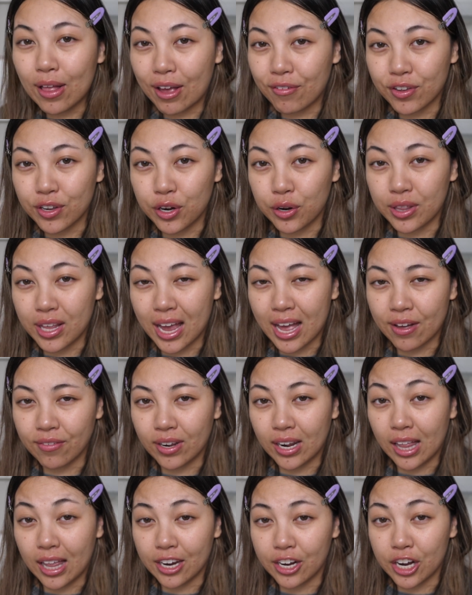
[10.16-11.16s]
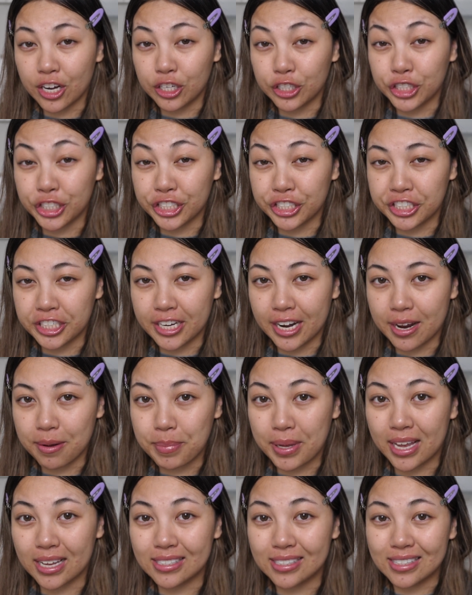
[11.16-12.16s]
have you know that I have a lot of energy today
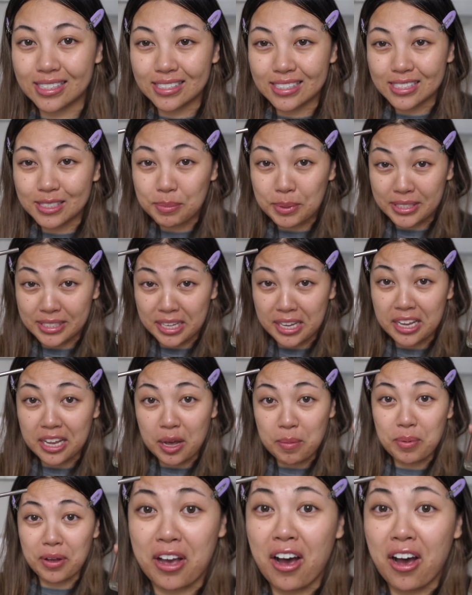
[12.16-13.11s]
because this is my second cup of